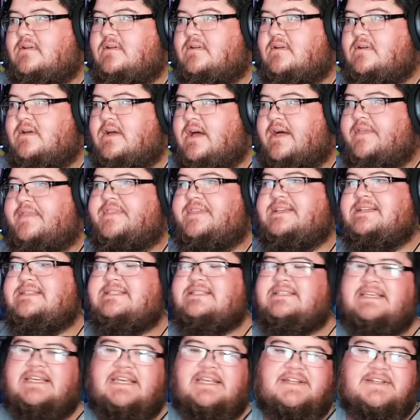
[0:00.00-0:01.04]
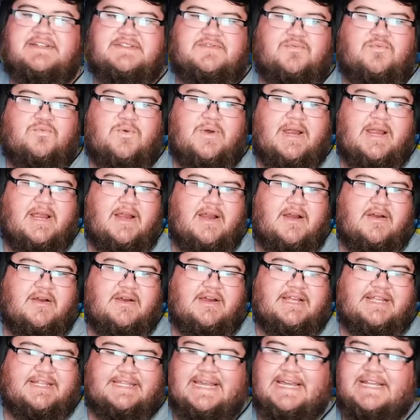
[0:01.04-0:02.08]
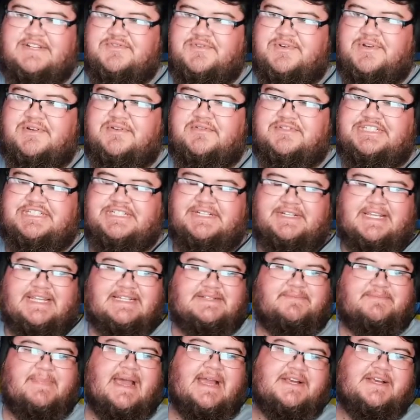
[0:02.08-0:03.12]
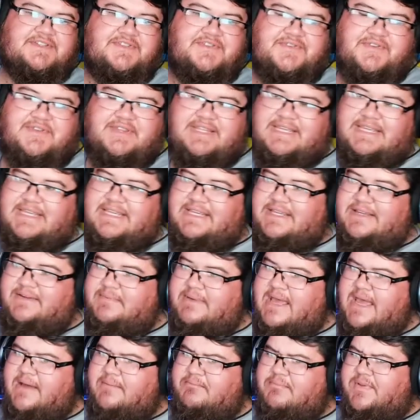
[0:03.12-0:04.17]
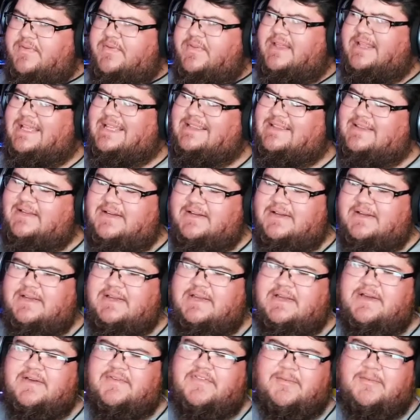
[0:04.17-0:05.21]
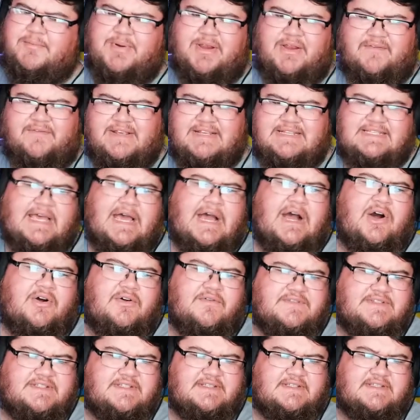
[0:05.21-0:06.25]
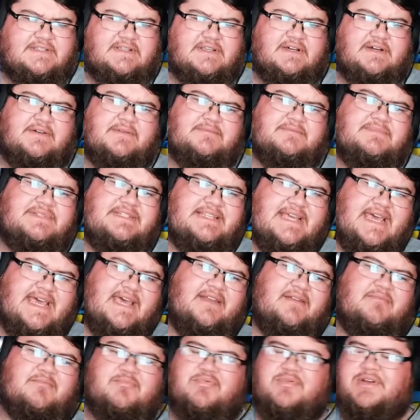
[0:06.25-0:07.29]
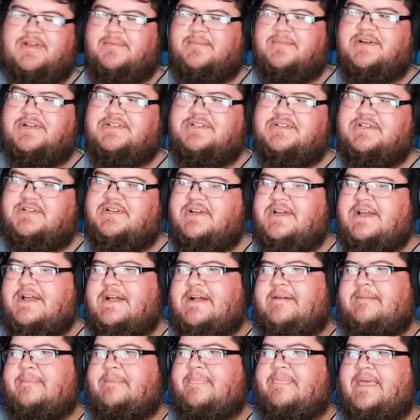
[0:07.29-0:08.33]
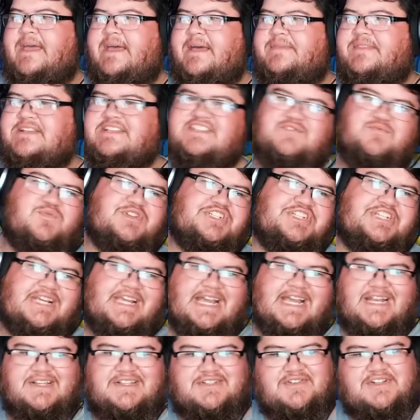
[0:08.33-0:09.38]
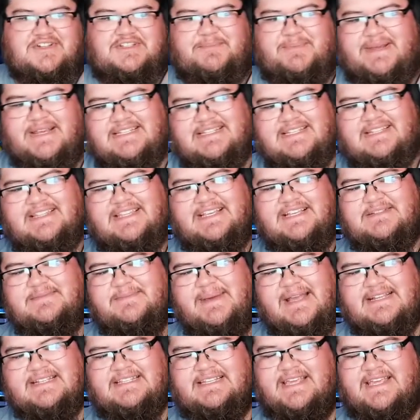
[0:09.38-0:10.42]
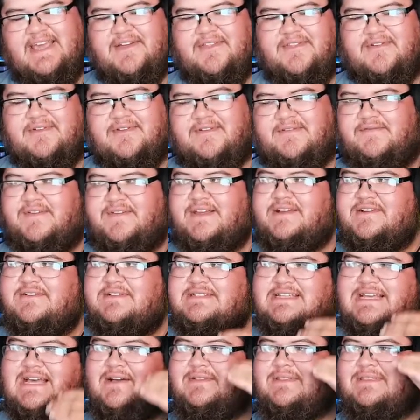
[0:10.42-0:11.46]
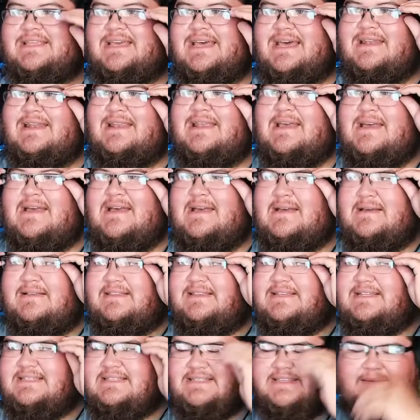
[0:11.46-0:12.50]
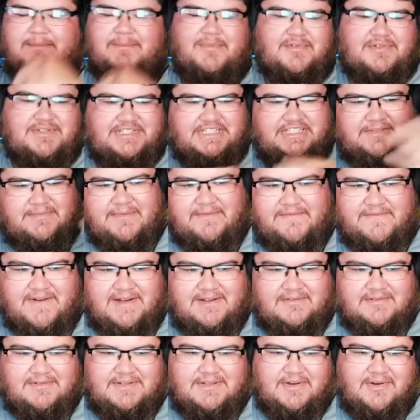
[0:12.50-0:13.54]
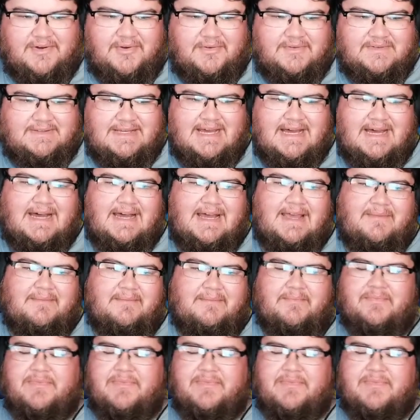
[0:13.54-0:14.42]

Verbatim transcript: Uh, this scene is where Galadriel, she gets back to the the like the, the previous elves' um, den, pretty much. And this is where she kind of starts piecing things back together and figures out that this symbol she's been following the whole time